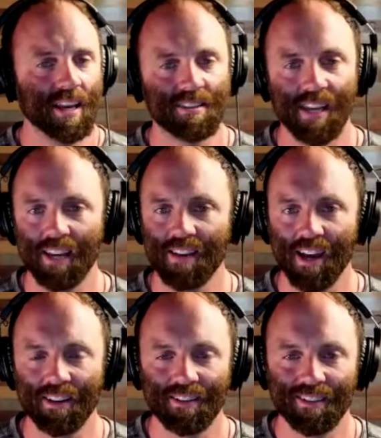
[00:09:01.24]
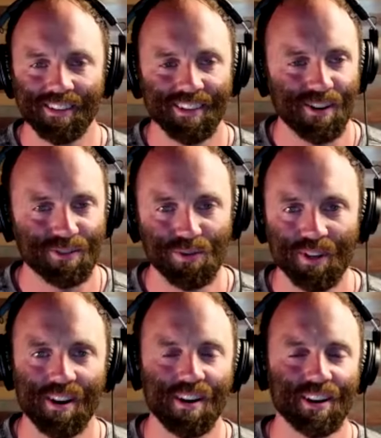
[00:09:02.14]
say that, you know, doing
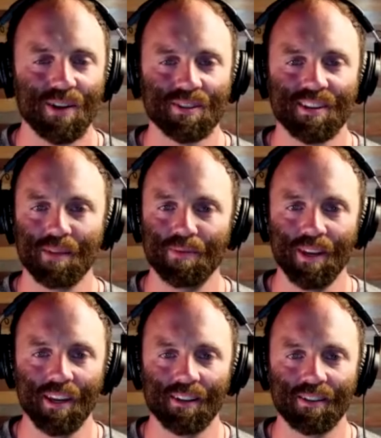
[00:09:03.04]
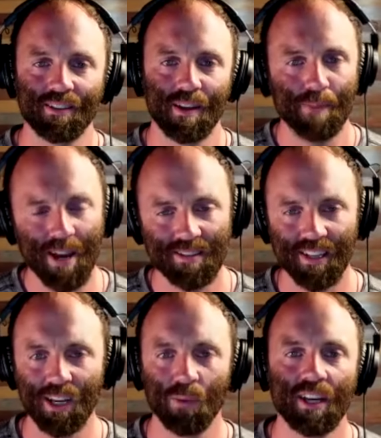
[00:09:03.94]
cardio is going to be the best thing
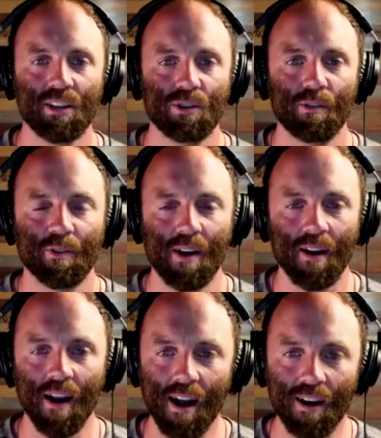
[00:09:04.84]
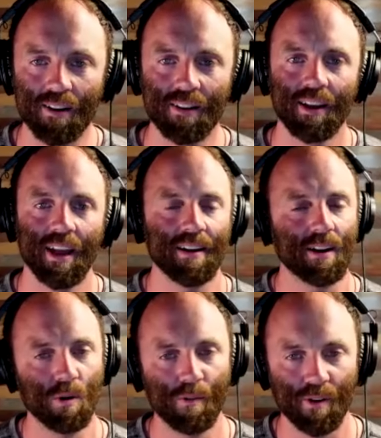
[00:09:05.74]
that we can do for our heart and our
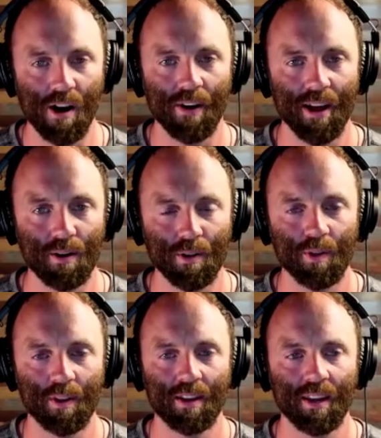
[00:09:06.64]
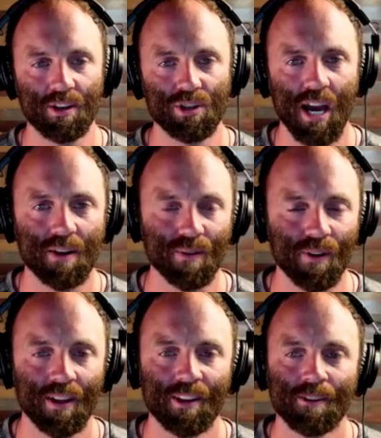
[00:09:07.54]
overall health in general.
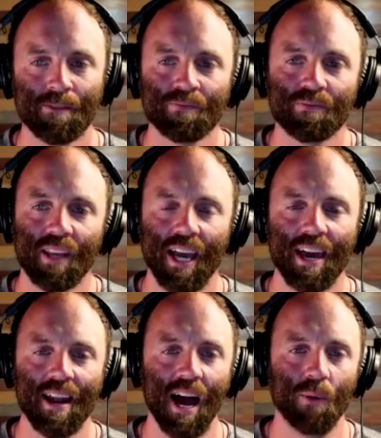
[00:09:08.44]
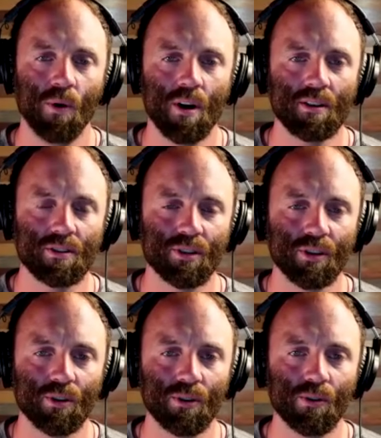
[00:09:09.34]
And I want
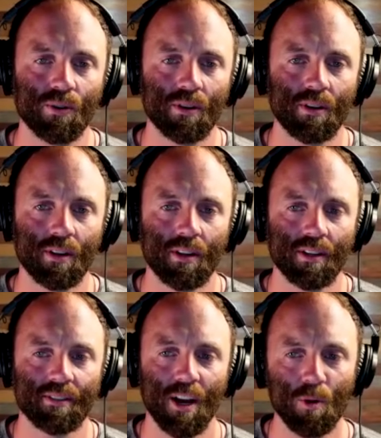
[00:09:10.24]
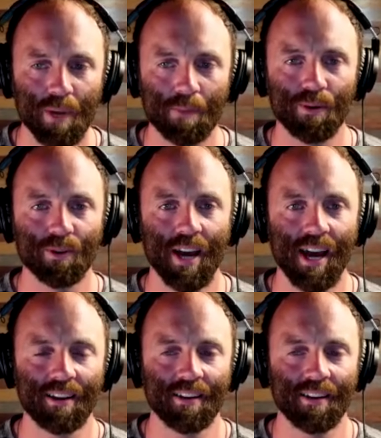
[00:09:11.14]
to tell people that